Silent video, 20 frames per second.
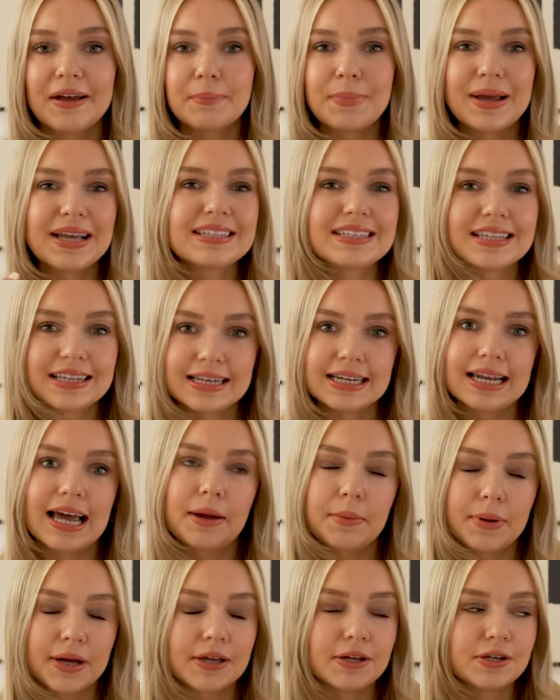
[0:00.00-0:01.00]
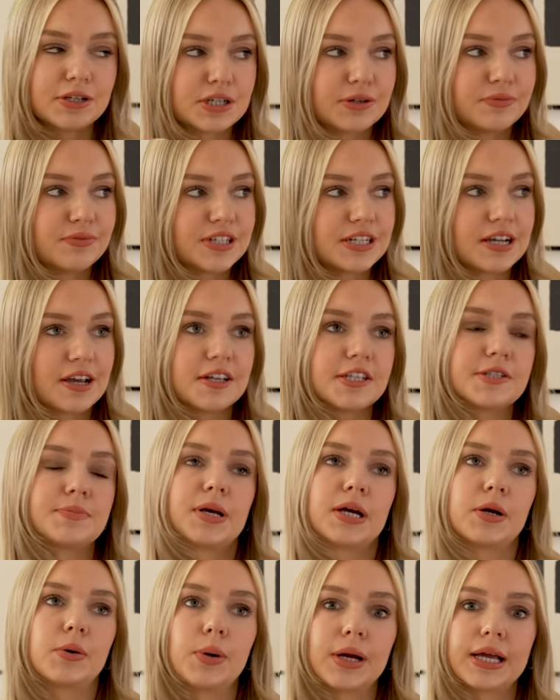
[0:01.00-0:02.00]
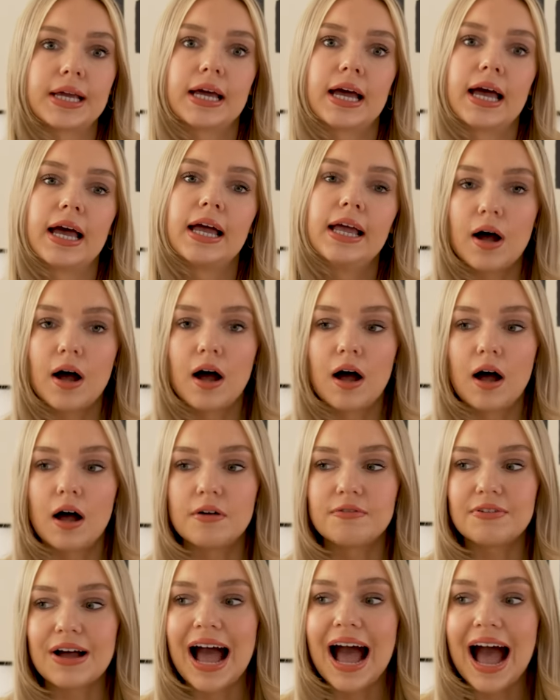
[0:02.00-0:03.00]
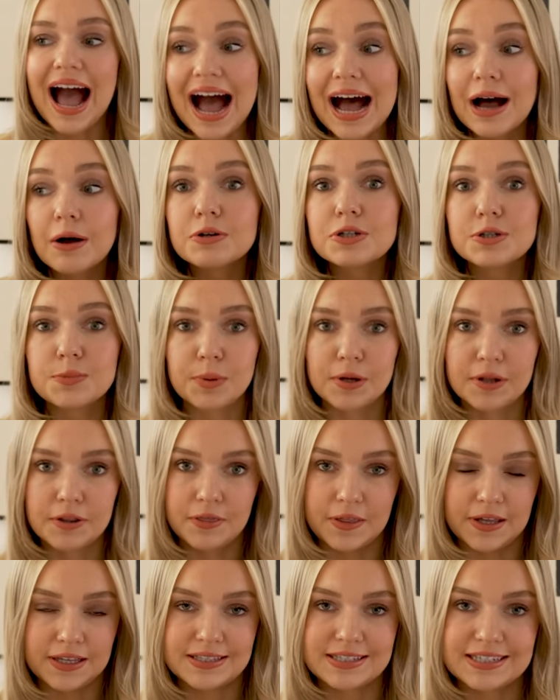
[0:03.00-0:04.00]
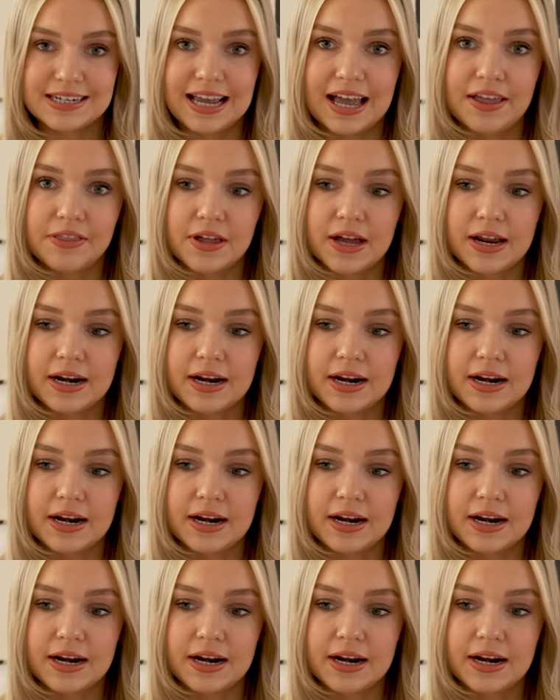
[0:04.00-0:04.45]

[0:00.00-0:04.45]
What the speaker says: basically like my YouTube videos, but quicker, of how to put things together.